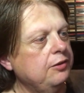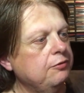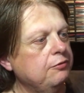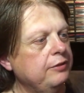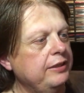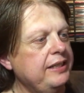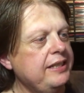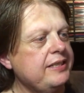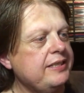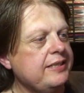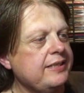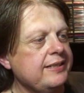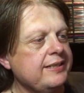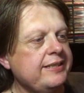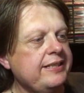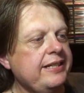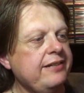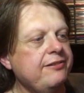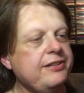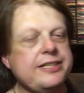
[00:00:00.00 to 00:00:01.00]
released a
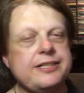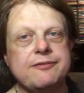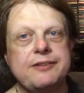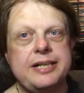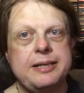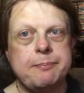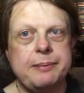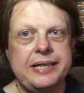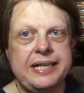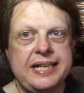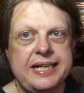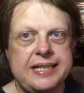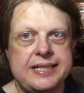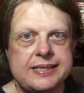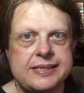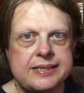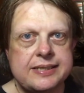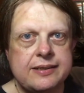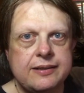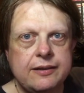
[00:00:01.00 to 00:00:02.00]
series of
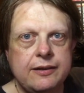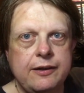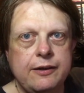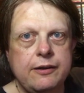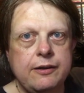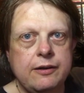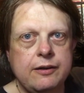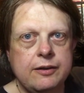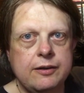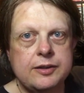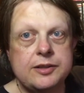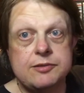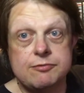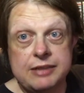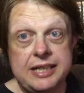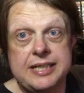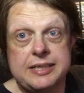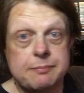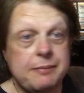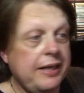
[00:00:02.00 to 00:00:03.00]
EPs to
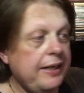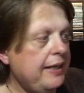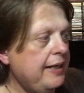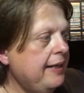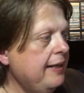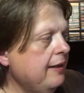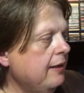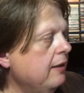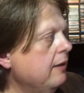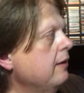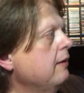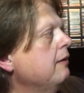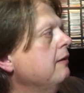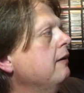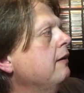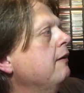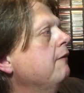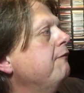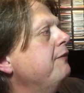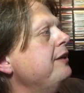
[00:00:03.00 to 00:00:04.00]
raise money
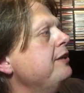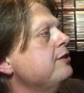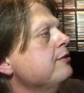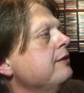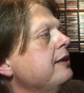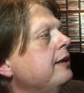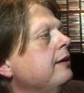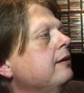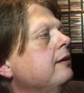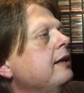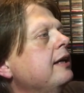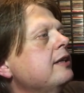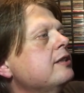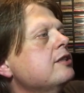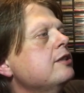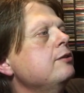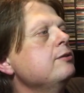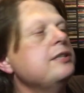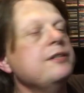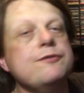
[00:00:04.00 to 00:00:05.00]
featuring
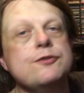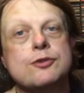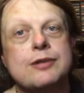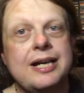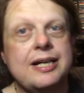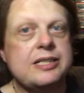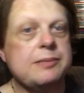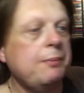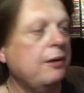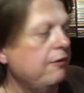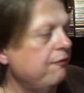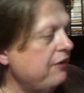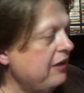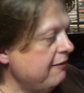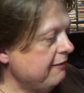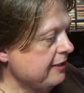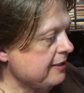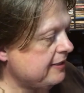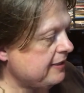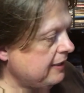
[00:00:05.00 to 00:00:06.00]
exclusive tracks by
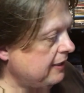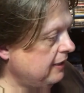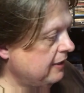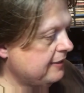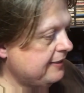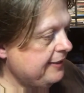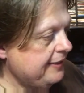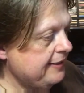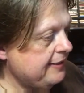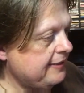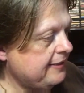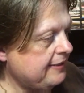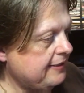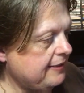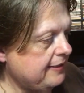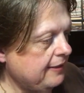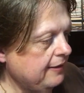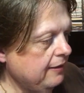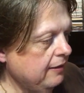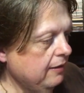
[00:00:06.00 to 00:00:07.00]
various
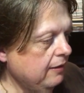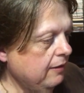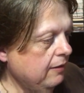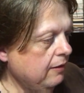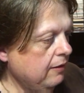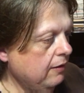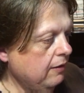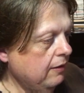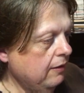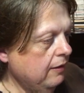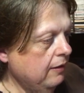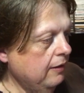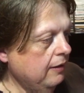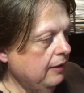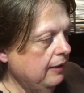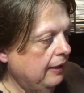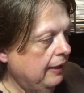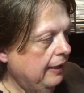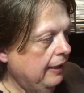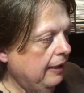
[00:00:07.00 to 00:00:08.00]
artists,
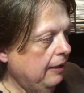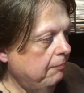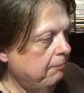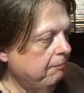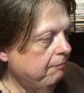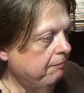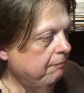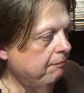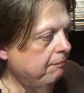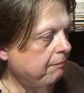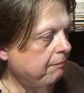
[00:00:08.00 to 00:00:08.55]
and